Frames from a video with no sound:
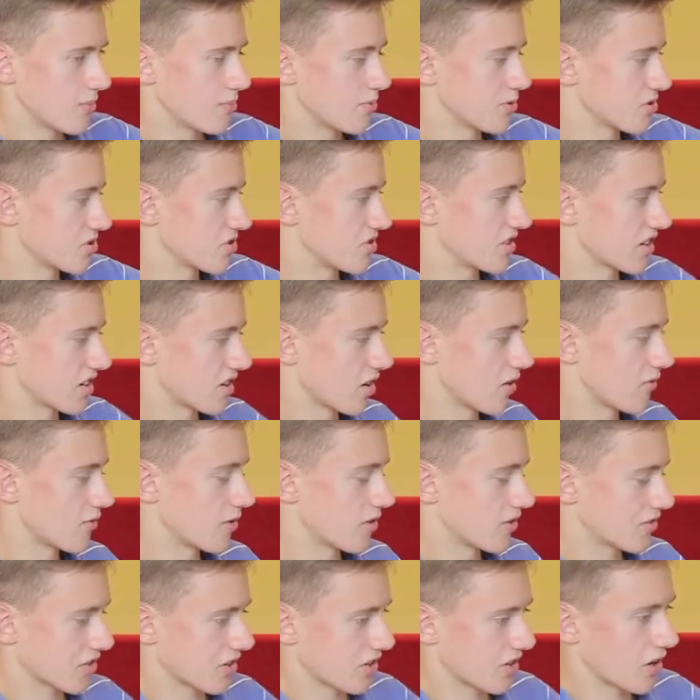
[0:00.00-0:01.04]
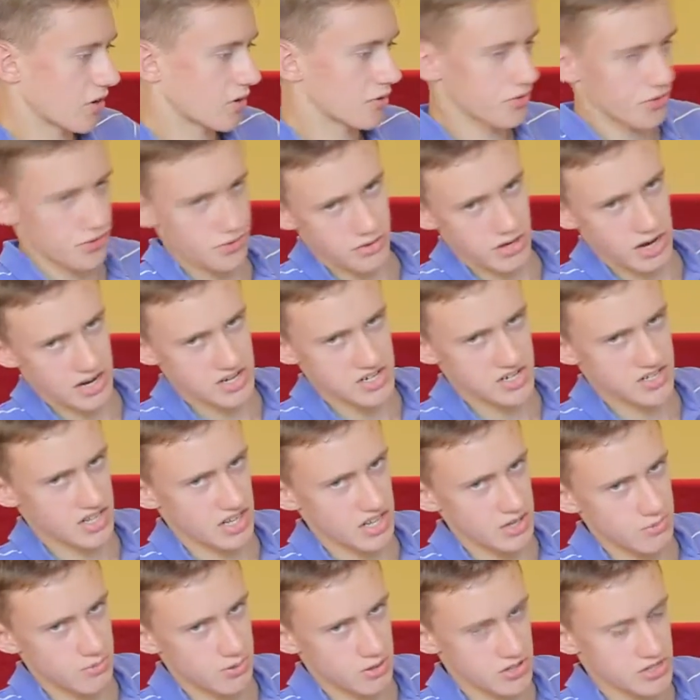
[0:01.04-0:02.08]
push the stick over, it's going to go in the direction
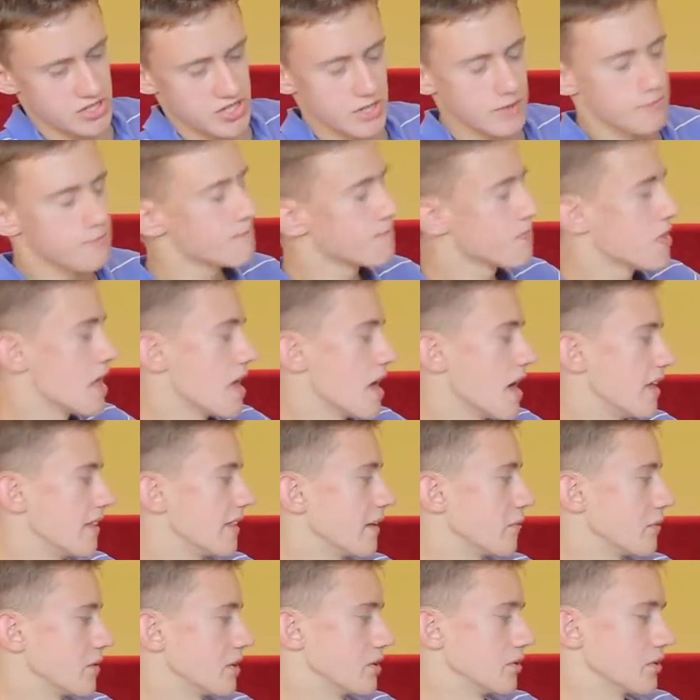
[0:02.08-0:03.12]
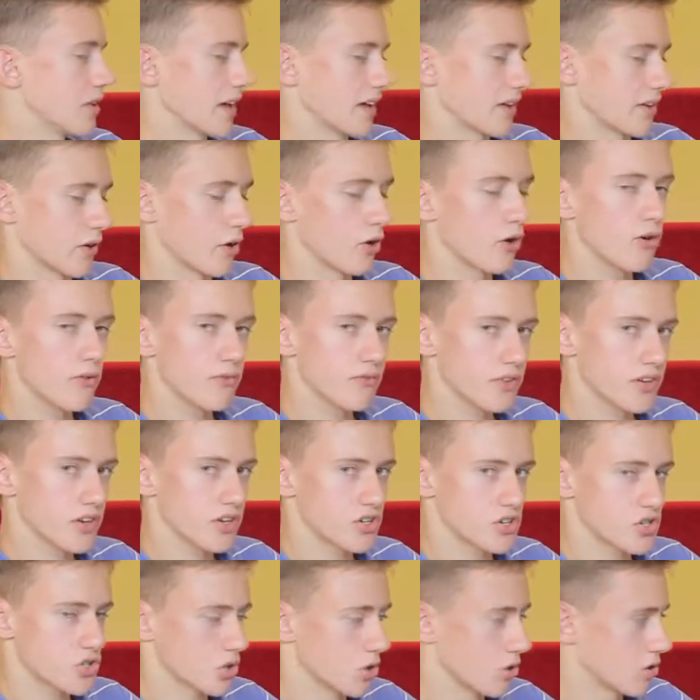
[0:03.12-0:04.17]
that you push it, and then when you let go of the
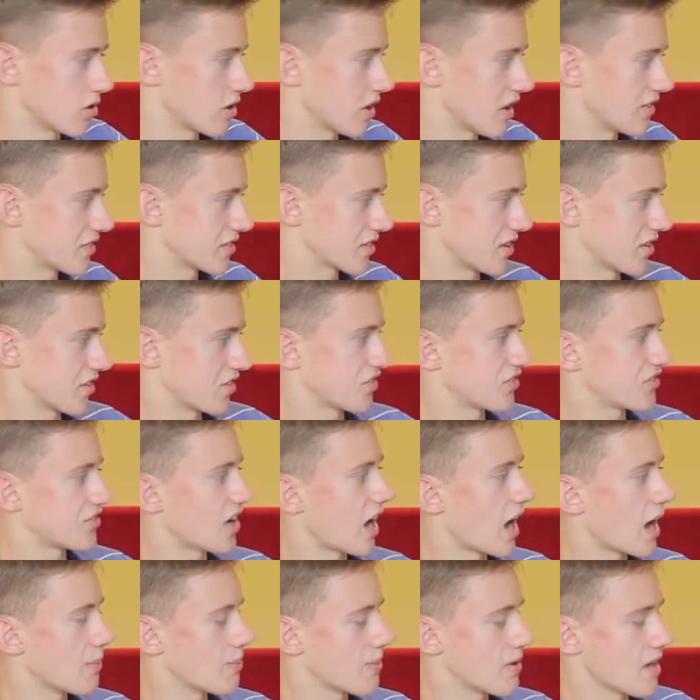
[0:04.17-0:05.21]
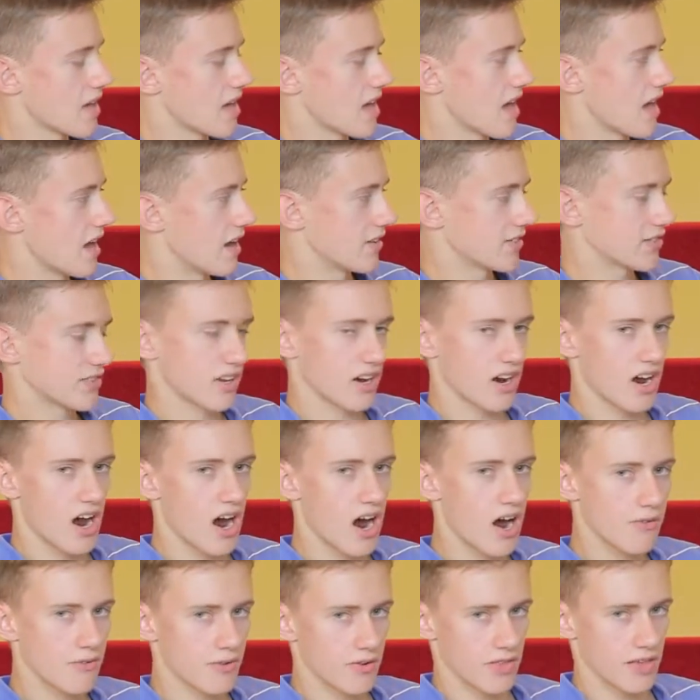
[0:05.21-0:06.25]
controller, it's going to stop, and it's going to
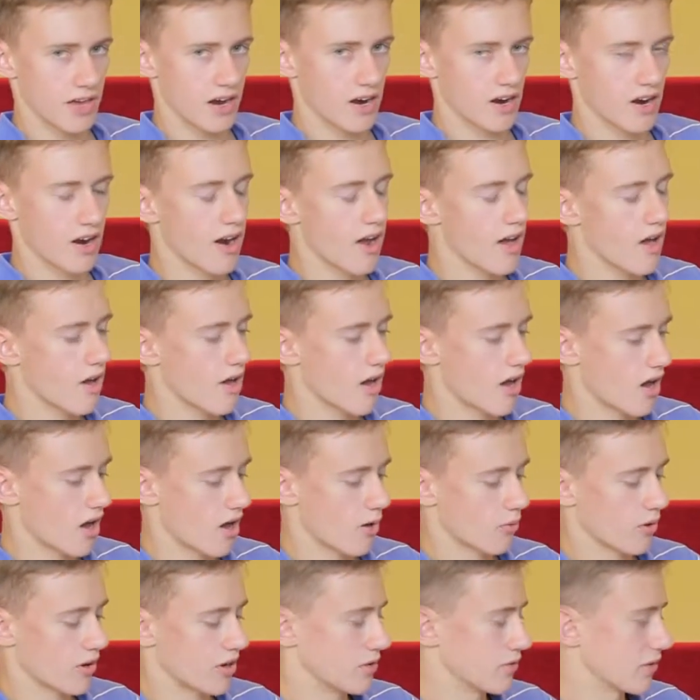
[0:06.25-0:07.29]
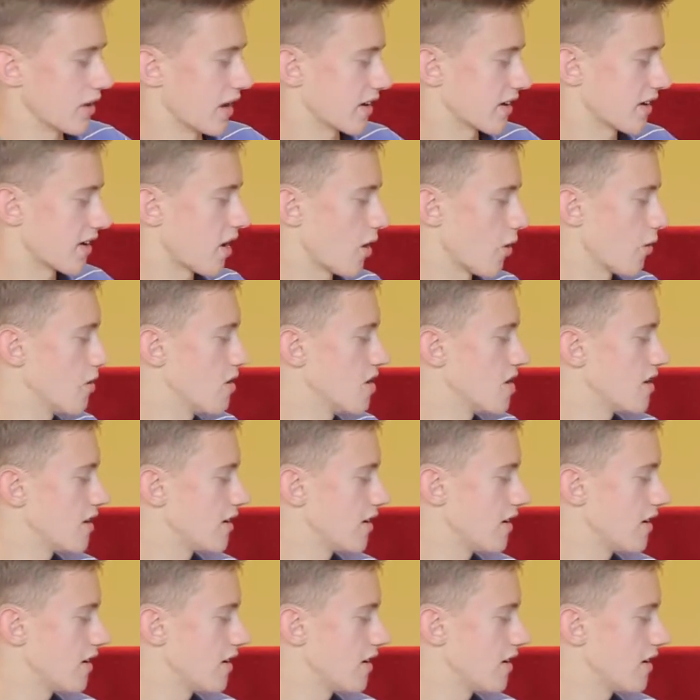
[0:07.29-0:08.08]
hover there where you let go.